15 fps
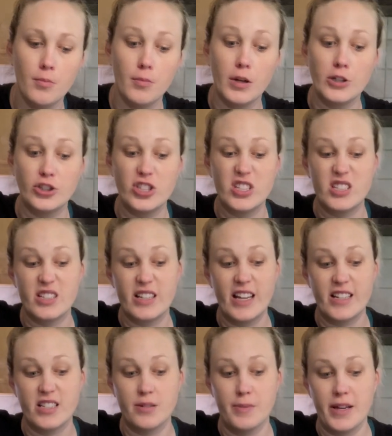I just
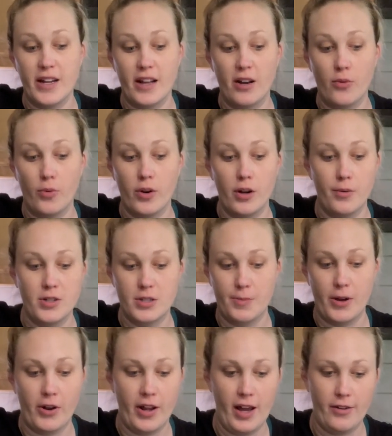guesstimate at what it's
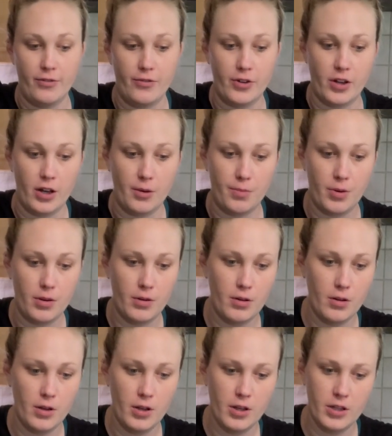about a half of a cup.
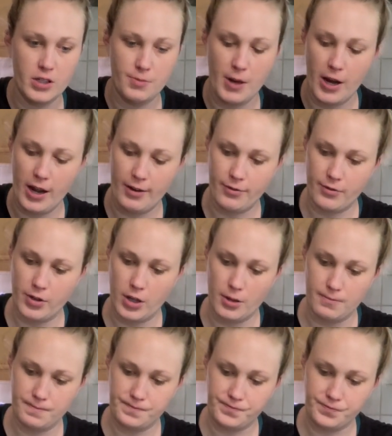About a half of a
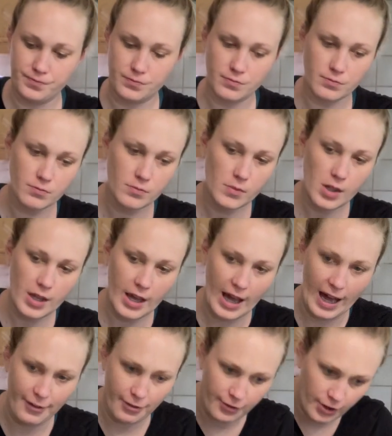cup.
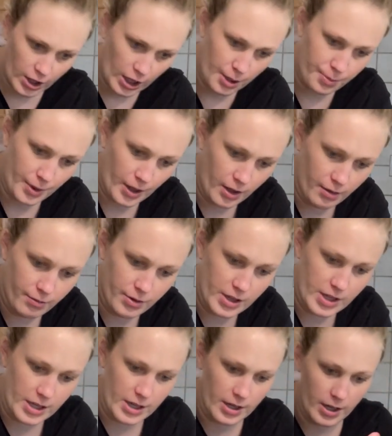Half of a cup of
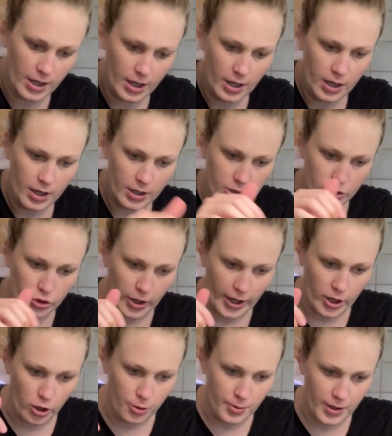the dry
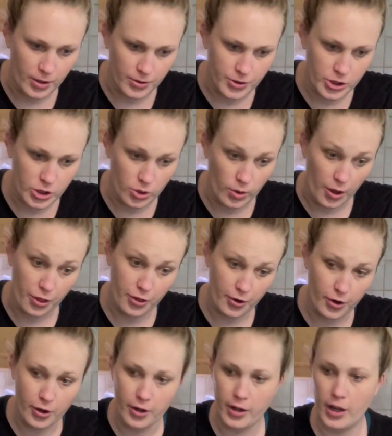oatmeal to a
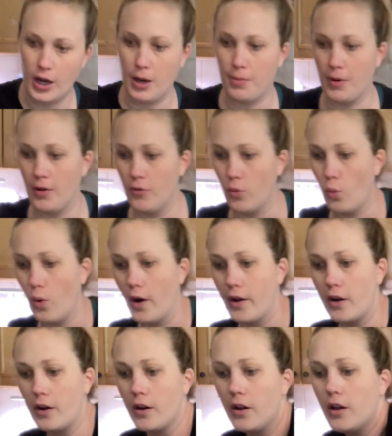third cup of
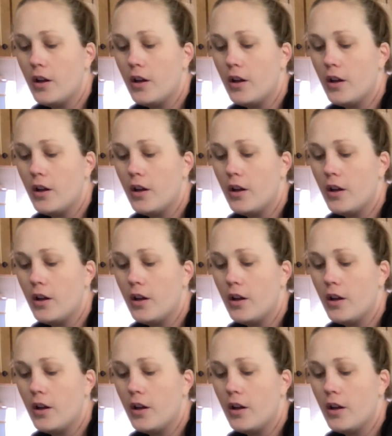water.